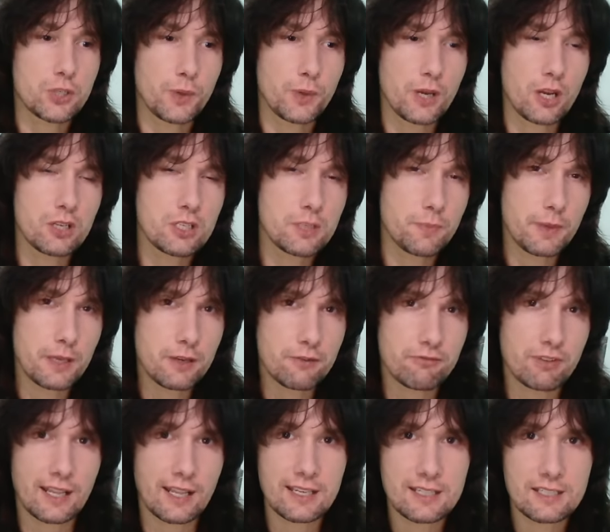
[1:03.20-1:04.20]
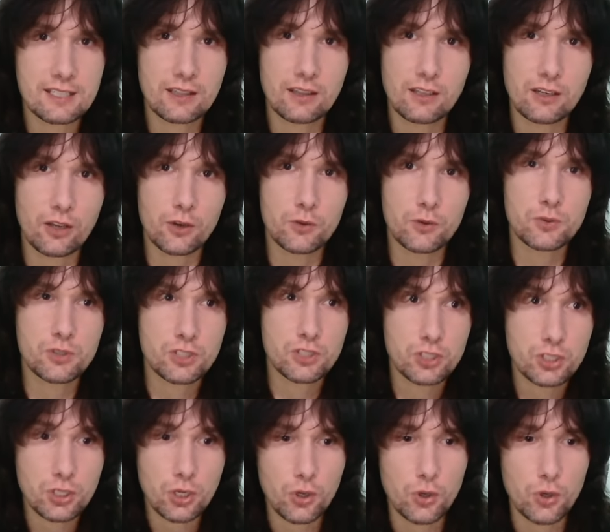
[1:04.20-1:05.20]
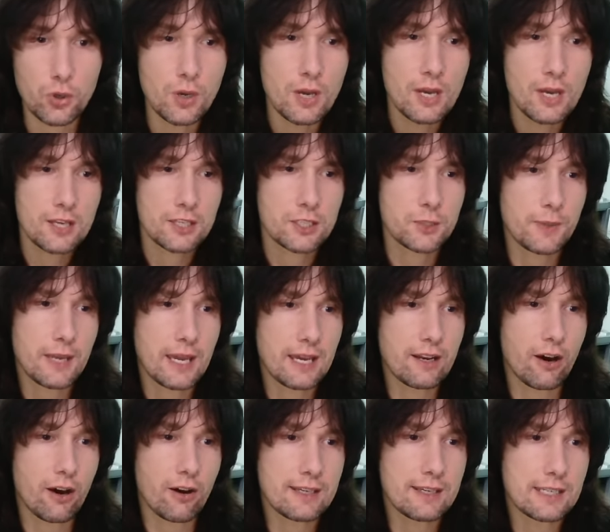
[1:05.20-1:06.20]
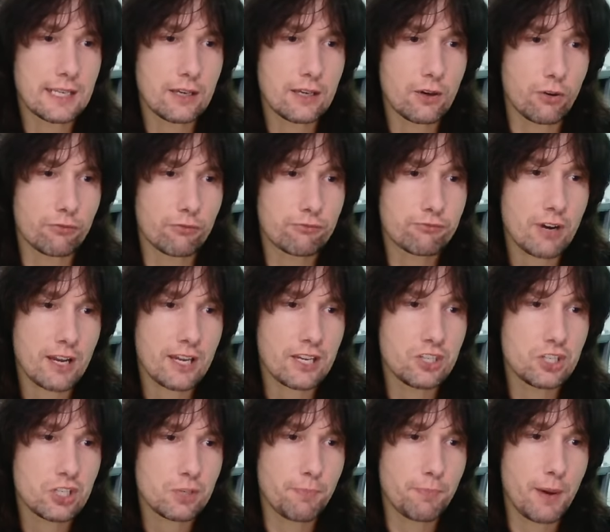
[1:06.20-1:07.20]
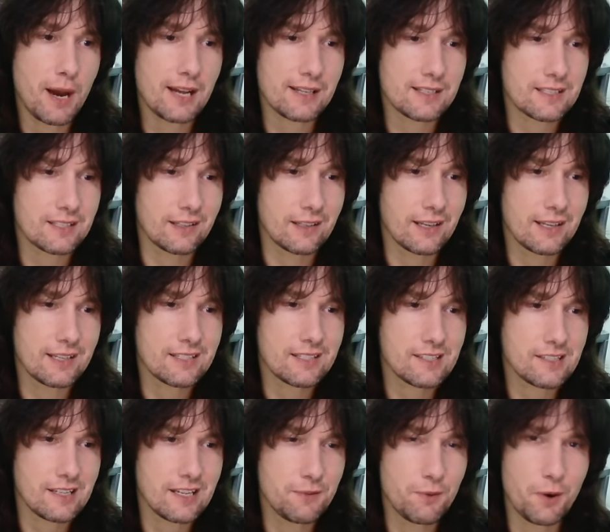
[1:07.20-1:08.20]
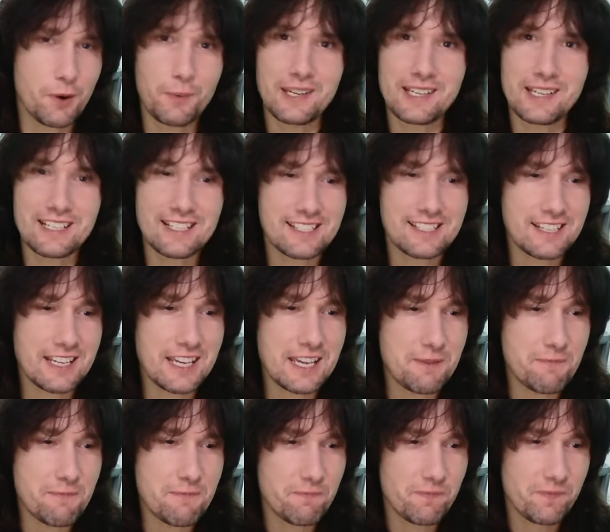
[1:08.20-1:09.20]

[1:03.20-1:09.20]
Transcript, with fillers: we're going to be relating the notes to, so we get an idea of range. But let's see what we can see.